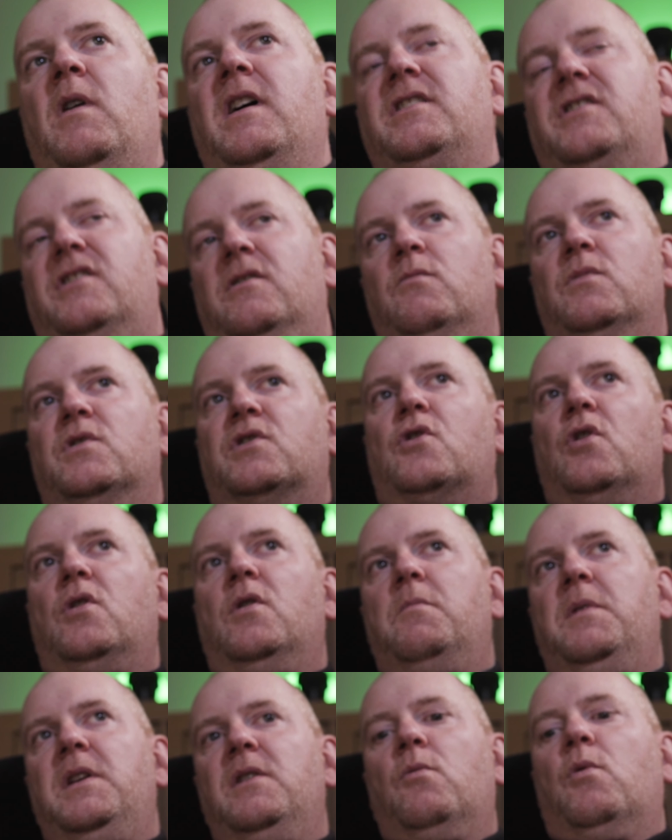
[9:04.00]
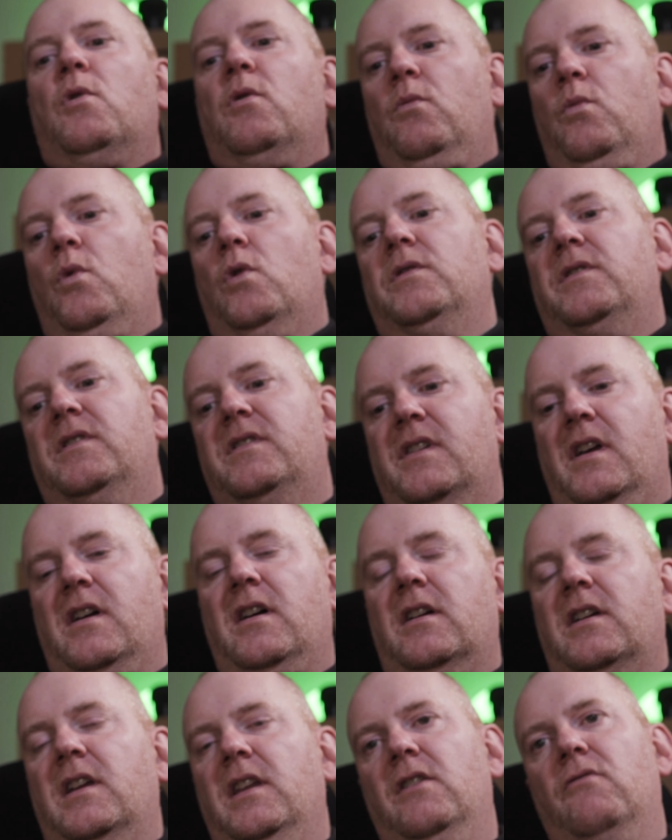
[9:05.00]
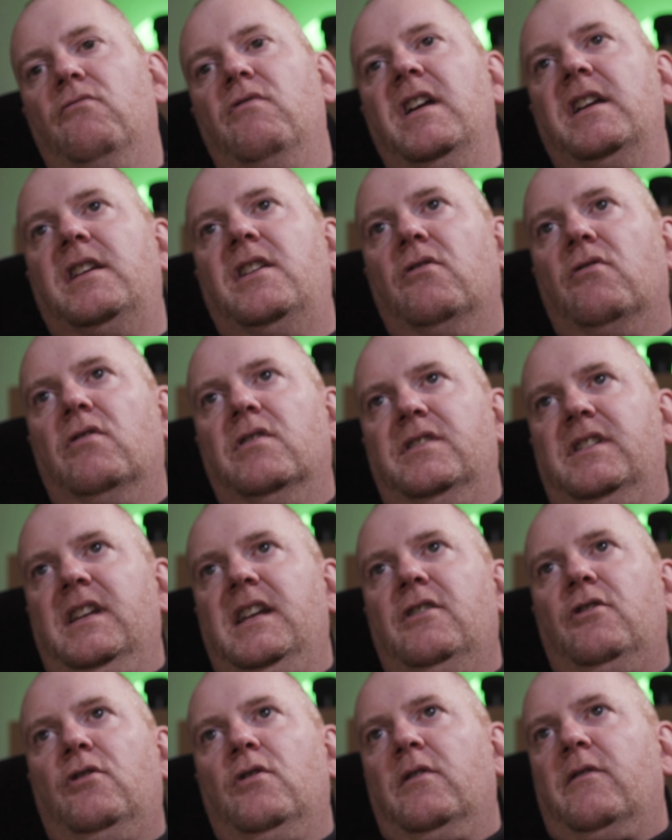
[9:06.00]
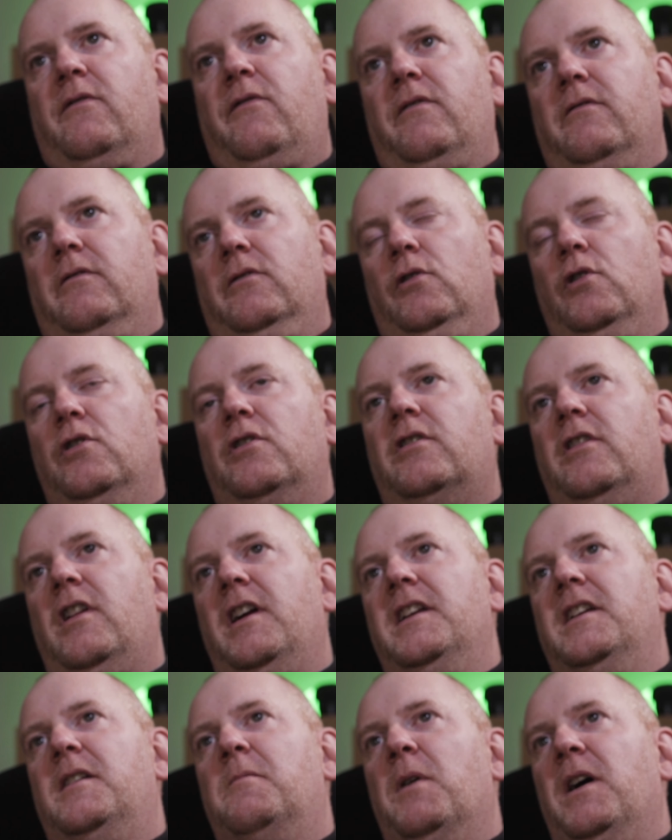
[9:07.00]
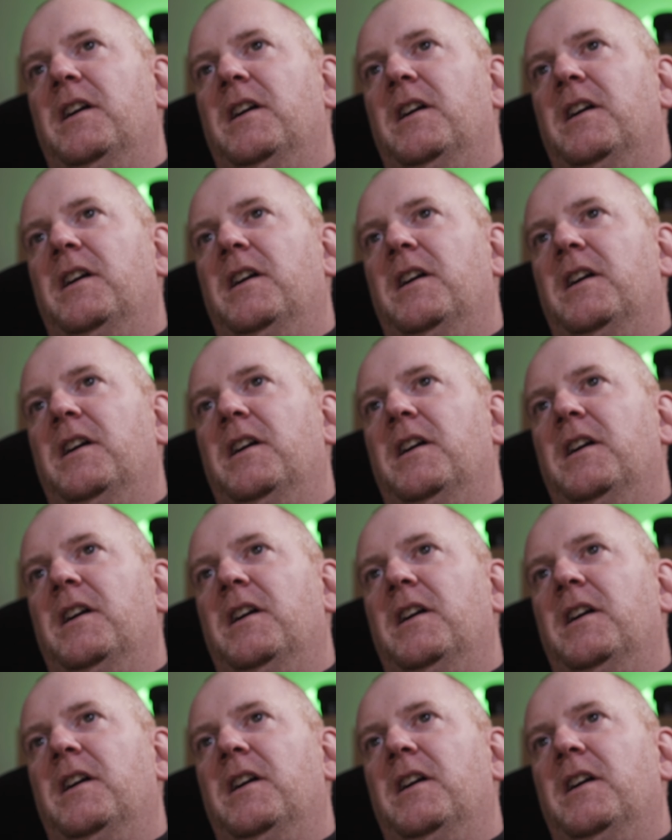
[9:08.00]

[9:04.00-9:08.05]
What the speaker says: question was going to be, what does a kind of regular day look like?